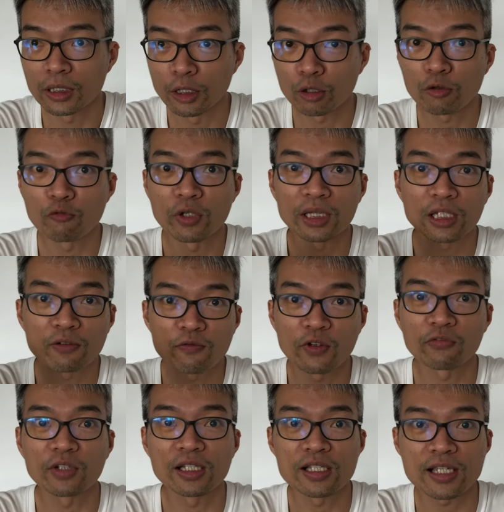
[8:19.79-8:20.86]
they're gonna return
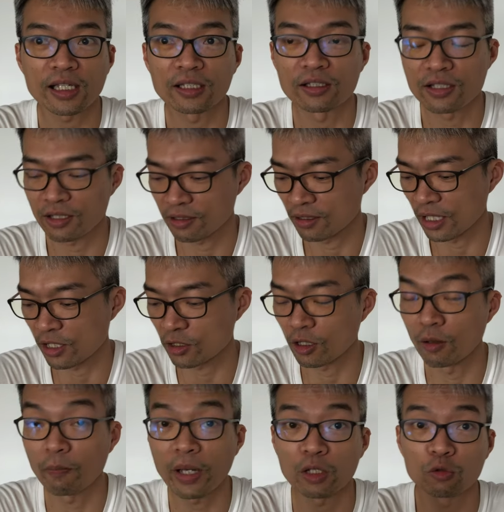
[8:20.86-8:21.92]
15 cents as
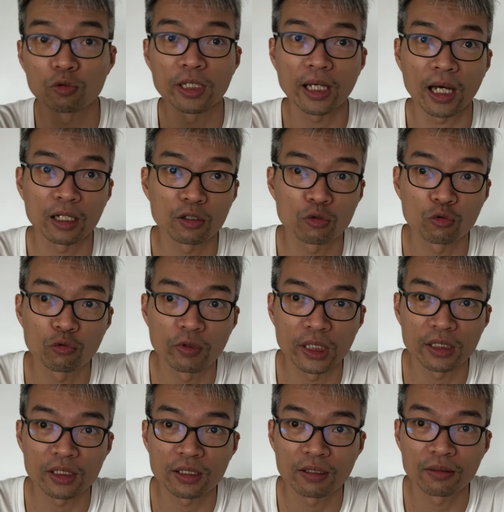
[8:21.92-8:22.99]
compared to the other two
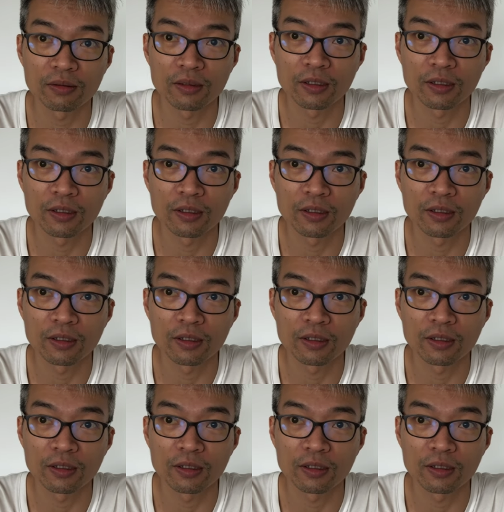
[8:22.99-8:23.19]
REITs.